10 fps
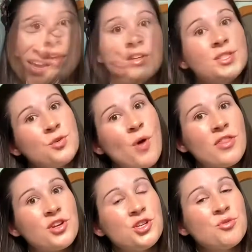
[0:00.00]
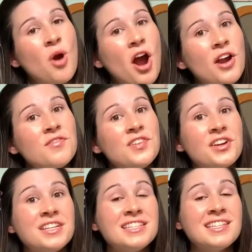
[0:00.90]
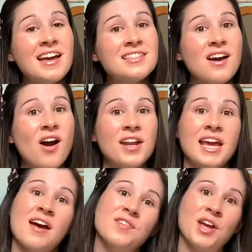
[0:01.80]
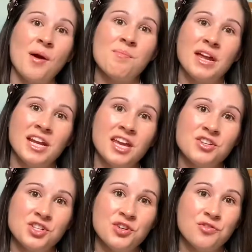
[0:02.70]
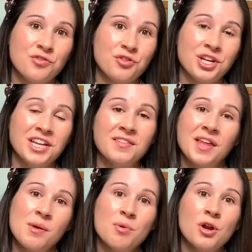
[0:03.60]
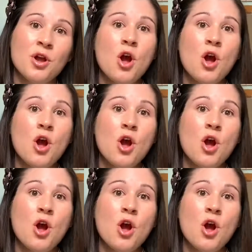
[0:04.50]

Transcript: So whether you are very set on having a medication-free labor,